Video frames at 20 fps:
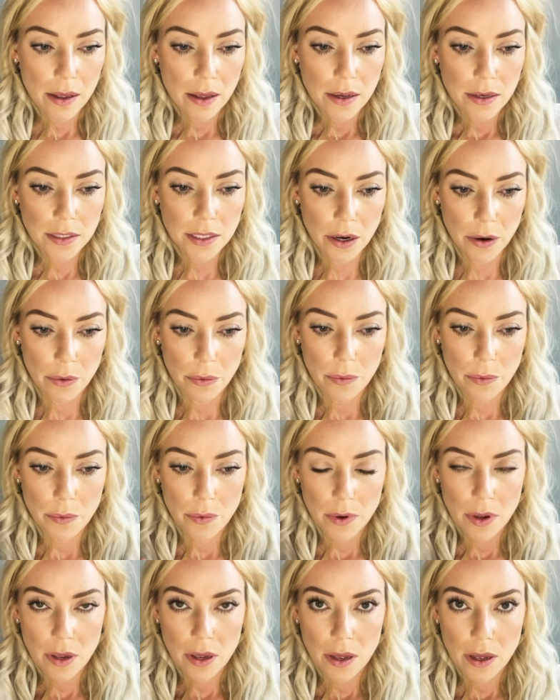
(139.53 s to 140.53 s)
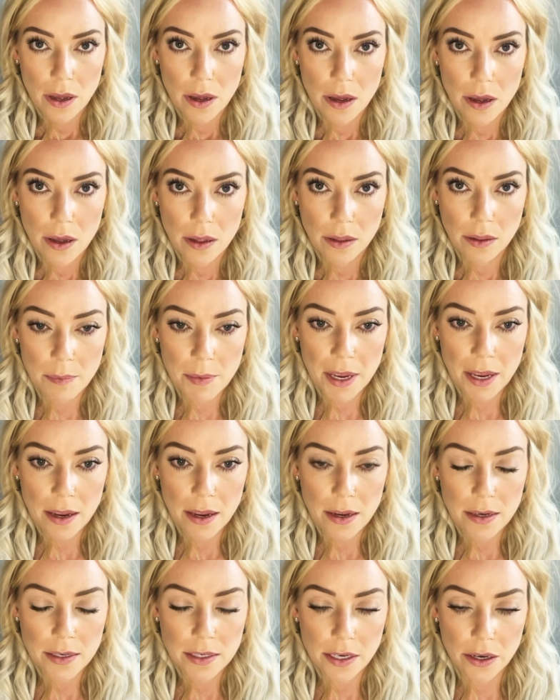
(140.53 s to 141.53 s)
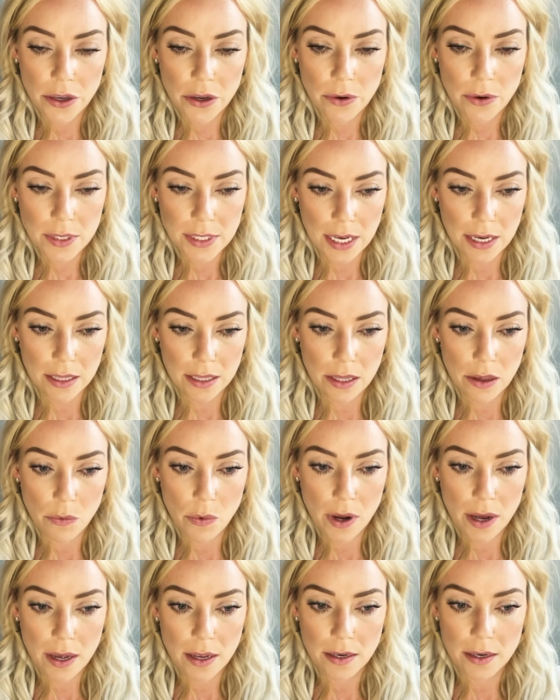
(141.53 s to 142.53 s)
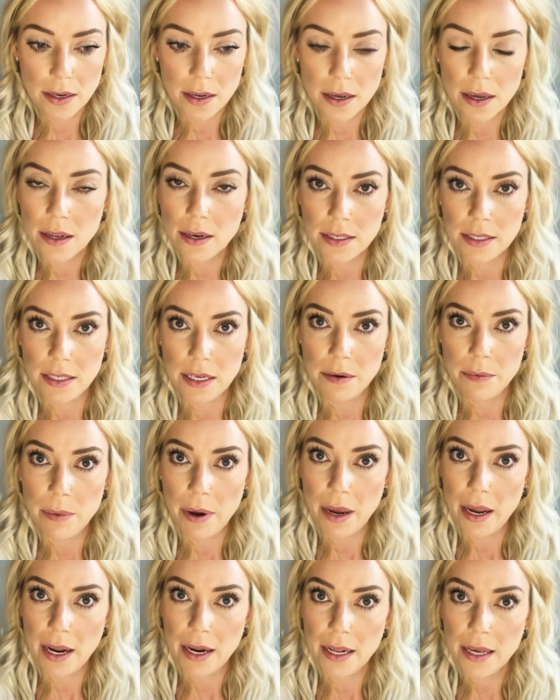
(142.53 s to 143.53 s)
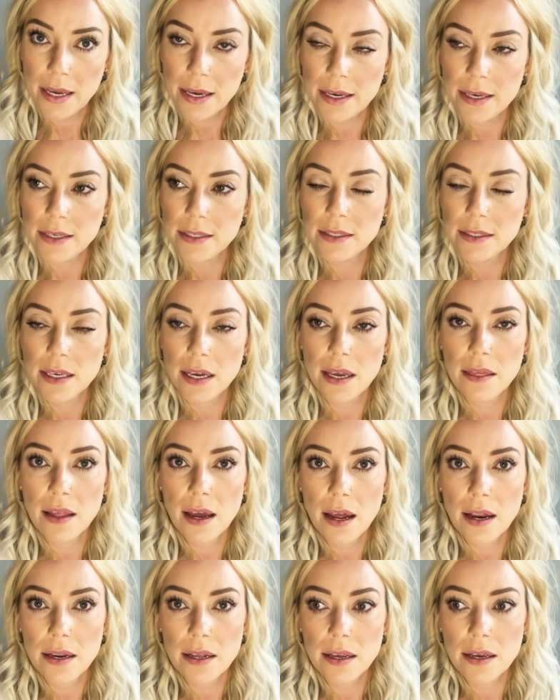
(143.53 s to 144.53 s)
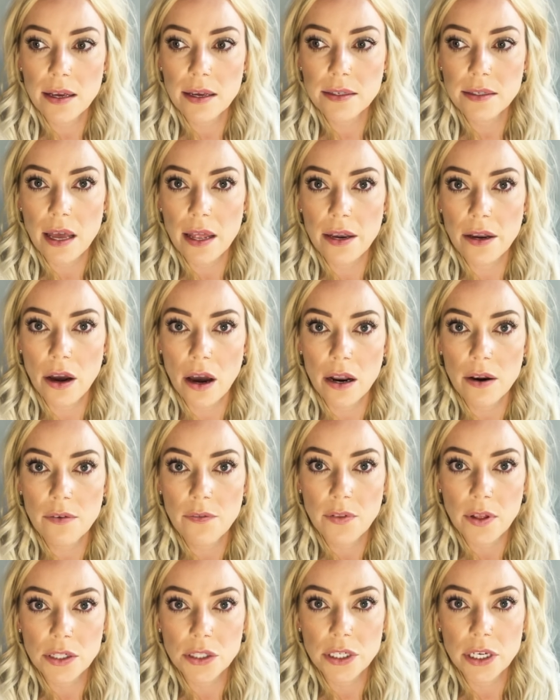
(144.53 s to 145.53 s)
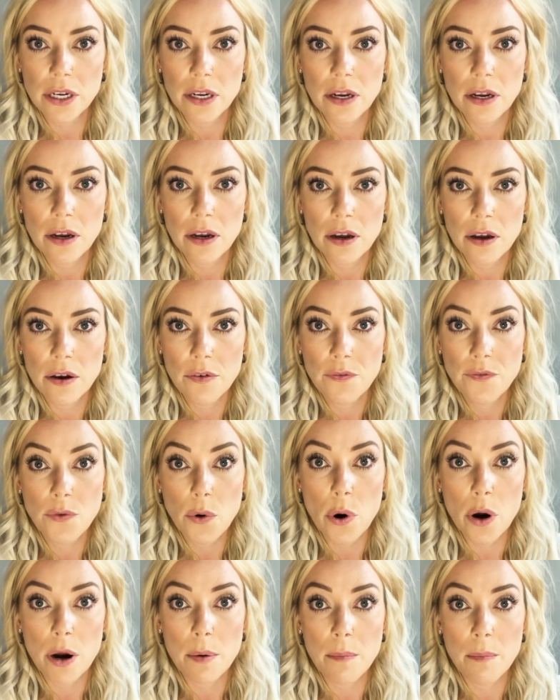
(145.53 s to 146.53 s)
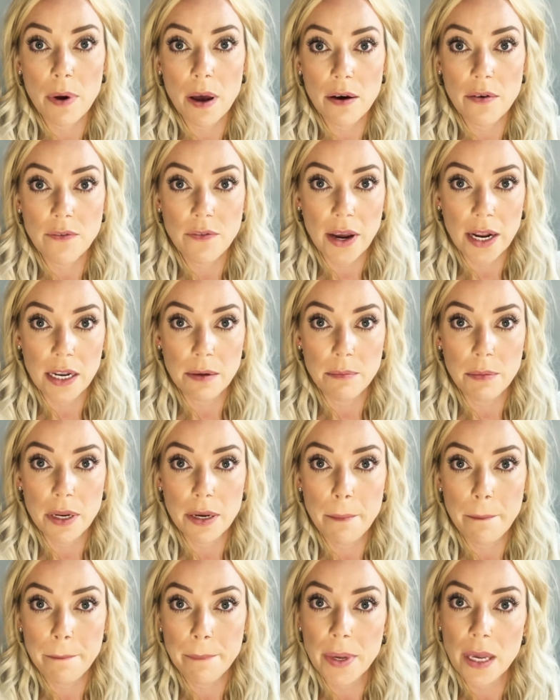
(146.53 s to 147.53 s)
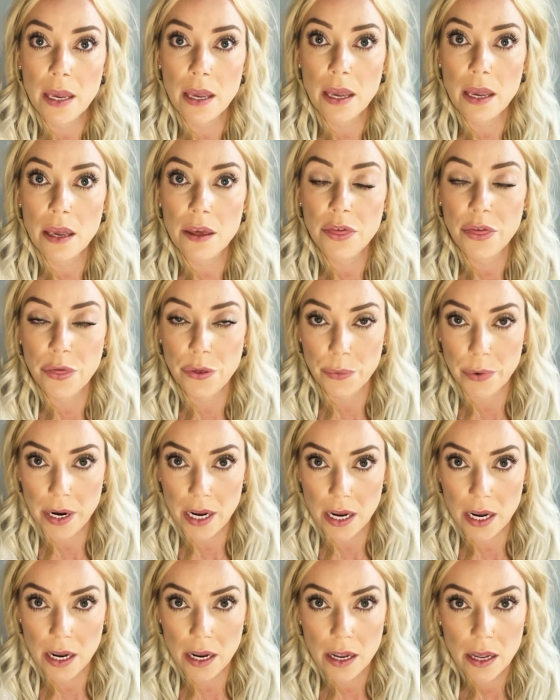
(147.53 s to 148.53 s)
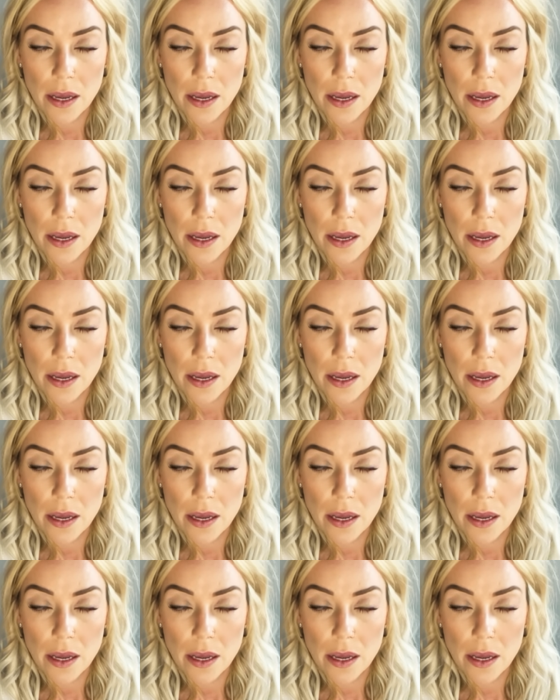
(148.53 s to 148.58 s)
So let me tell you exactly what nicinamide is, and that is a non-flushing form of vitamin B3.